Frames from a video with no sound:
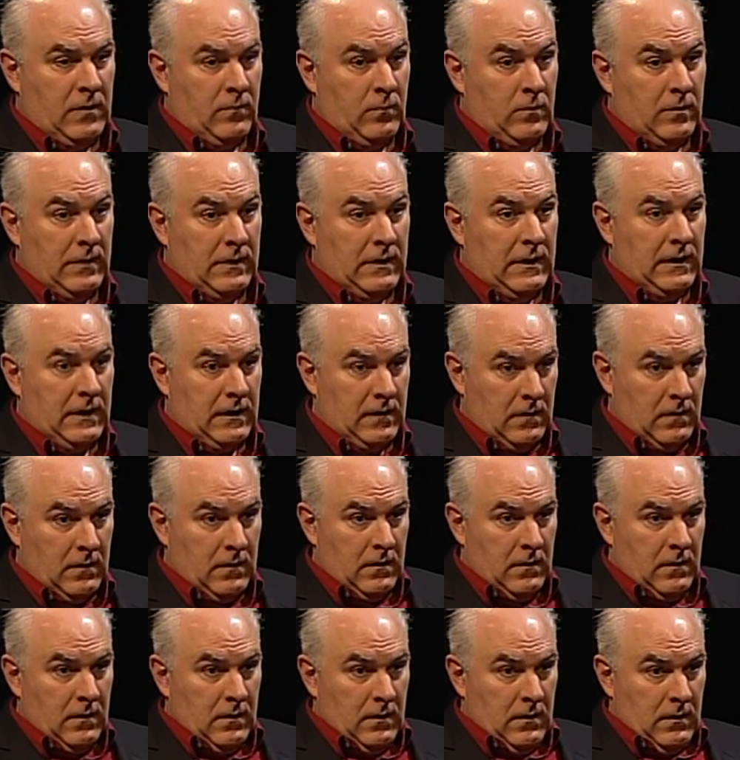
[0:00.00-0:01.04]
everyone did
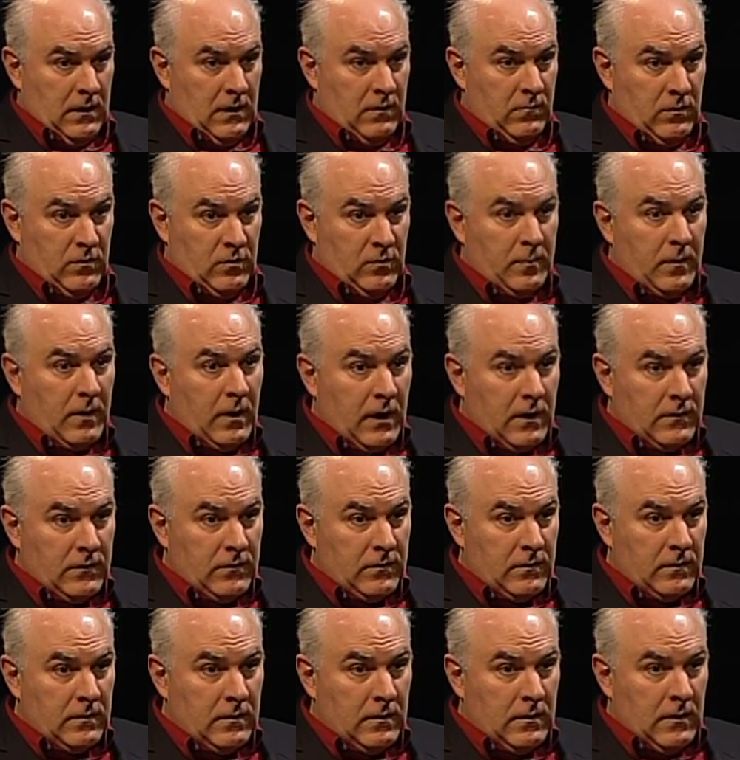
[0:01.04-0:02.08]
in
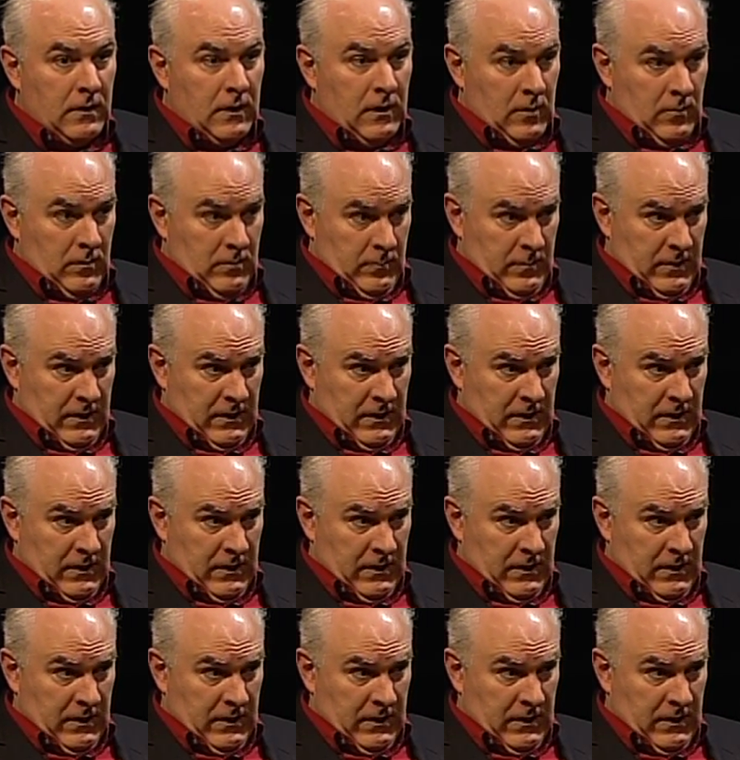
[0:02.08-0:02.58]
response. I see, okay.